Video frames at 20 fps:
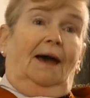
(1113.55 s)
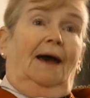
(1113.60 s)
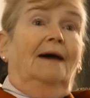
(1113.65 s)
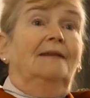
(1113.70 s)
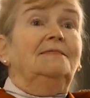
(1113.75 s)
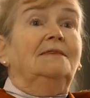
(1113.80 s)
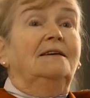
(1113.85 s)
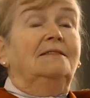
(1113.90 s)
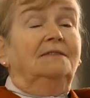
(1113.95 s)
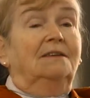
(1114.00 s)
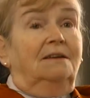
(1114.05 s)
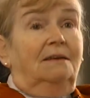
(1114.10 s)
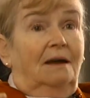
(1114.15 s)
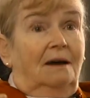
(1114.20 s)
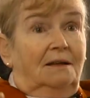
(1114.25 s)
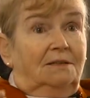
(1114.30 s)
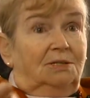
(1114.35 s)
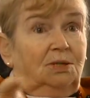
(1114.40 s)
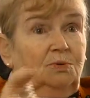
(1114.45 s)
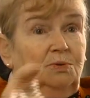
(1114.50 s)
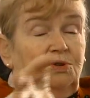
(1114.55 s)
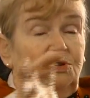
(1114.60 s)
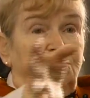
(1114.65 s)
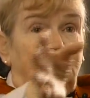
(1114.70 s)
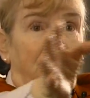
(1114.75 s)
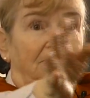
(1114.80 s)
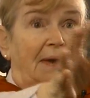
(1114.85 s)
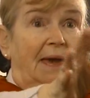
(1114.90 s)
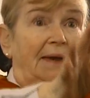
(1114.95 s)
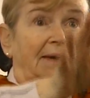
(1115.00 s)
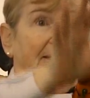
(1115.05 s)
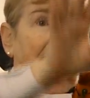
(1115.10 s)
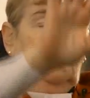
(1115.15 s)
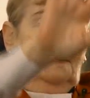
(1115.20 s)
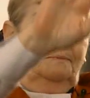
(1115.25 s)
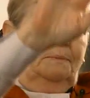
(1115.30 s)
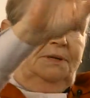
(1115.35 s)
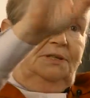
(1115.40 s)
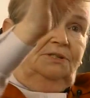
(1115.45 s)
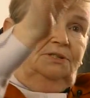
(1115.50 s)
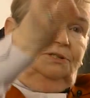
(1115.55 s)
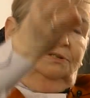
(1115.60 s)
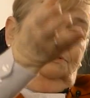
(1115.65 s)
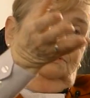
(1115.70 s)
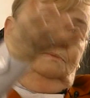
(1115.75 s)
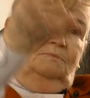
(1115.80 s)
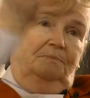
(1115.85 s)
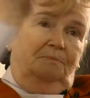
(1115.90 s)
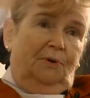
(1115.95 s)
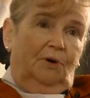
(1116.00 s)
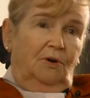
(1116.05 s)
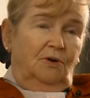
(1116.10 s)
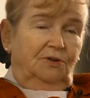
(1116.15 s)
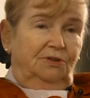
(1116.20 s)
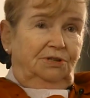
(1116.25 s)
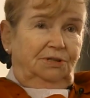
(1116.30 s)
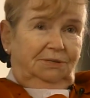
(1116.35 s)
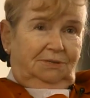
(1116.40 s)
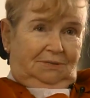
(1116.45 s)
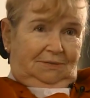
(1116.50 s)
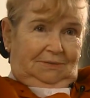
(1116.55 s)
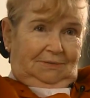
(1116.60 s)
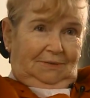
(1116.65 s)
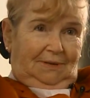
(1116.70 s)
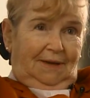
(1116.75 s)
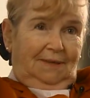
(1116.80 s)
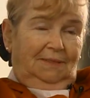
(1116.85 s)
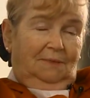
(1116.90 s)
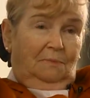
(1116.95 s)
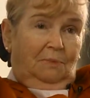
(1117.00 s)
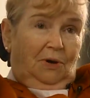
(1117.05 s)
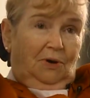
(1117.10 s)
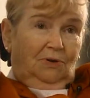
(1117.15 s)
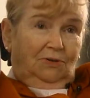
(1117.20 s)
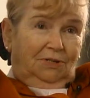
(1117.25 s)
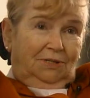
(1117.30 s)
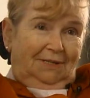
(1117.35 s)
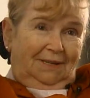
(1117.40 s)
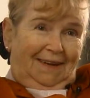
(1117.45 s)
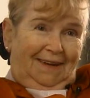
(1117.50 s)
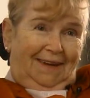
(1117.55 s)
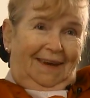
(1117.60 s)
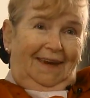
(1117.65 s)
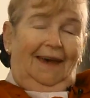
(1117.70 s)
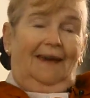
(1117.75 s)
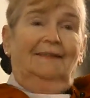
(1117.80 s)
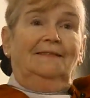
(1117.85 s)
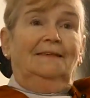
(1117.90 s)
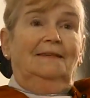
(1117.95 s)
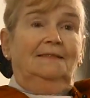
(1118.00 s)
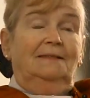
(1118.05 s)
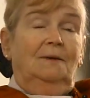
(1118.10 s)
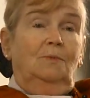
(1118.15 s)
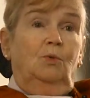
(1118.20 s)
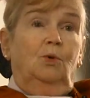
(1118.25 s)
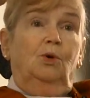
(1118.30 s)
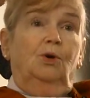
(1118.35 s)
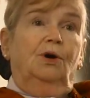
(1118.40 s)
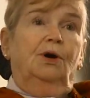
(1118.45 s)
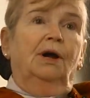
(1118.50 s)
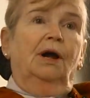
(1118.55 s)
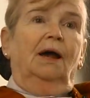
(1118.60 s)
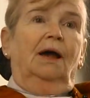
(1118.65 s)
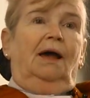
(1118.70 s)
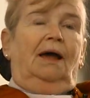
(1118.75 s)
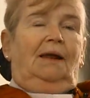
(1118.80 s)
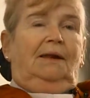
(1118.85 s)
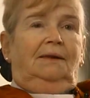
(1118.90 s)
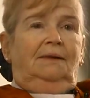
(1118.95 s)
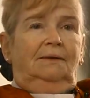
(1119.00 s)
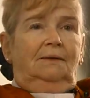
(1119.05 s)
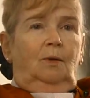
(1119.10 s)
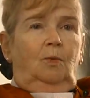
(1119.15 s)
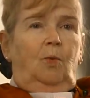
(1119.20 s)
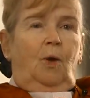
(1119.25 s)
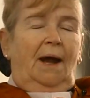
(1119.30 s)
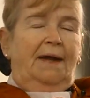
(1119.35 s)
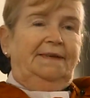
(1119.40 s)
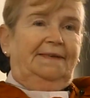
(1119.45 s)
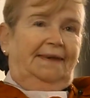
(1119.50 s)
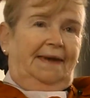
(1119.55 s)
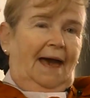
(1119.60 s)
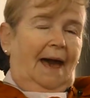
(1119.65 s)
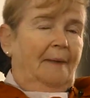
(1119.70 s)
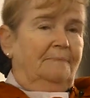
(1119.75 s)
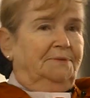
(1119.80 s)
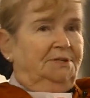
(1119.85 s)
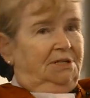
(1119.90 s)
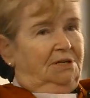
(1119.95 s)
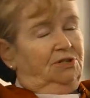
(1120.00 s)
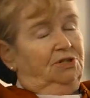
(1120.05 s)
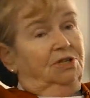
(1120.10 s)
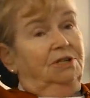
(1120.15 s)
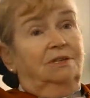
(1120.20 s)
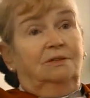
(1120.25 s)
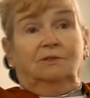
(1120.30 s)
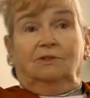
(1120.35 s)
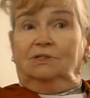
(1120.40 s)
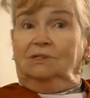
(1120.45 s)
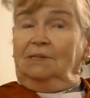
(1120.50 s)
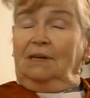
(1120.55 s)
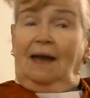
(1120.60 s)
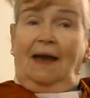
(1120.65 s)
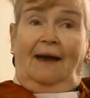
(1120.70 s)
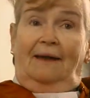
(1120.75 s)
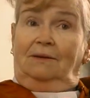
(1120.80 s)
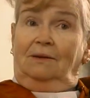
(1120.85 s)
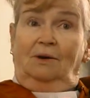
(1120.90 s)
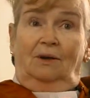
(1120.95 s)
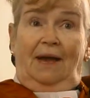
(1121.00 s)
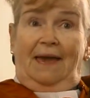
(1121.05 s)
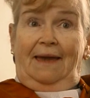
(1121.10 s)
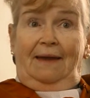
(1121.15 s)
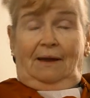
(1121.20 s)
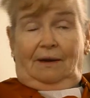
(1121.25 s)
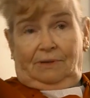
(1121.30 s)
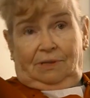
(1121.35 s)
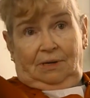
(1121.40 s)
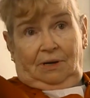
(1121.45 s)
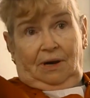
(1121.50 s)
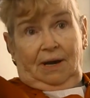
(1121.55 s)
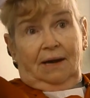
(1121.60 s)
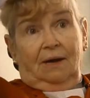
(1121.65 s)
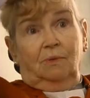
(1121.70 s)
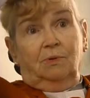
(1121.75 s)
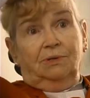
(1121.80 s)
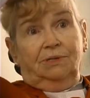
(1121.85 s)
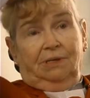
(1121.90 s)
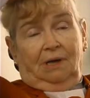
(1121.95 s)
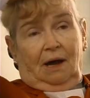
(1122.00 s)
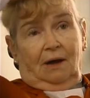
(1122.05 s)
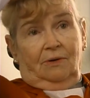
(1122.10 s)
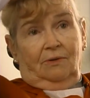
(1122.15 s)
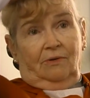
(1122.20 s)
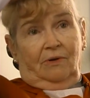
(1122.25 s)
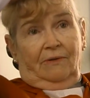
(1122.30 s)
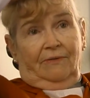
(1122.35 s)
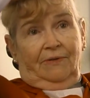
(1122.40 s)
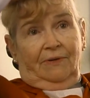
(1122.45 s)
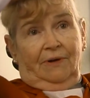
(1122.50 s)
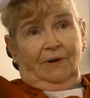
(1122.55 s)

And then the nuns used to make it up into the birds, like the birds. And then they wore little white caps underneath because they had no hair. Their hair was cut off.